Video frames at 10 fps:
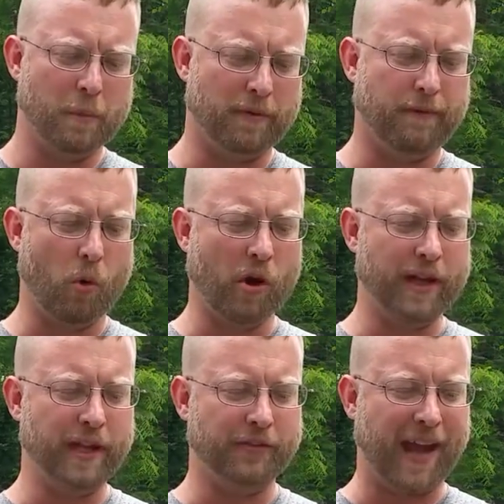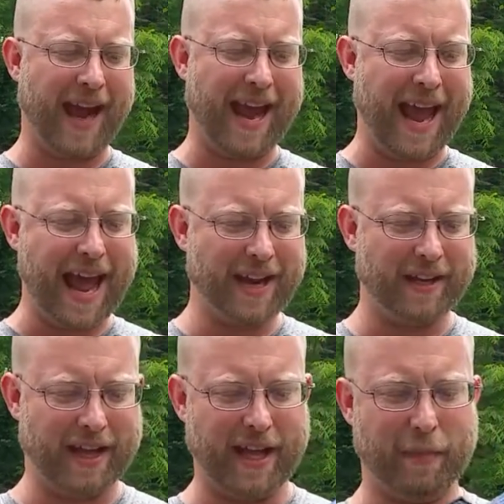before is I
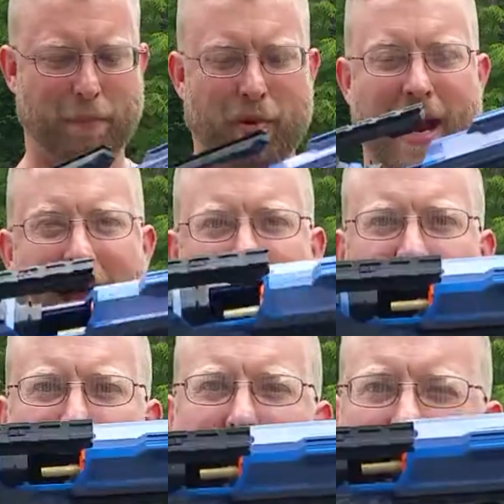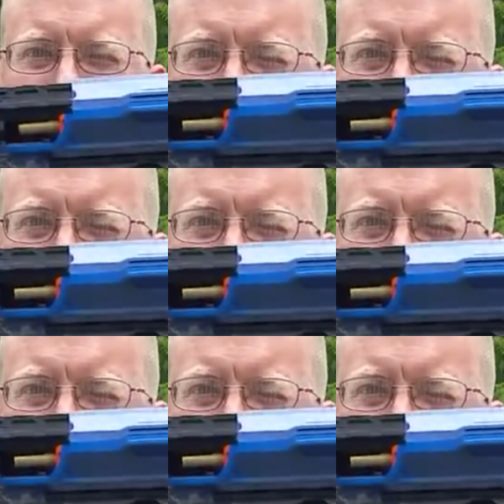added a brass barrel.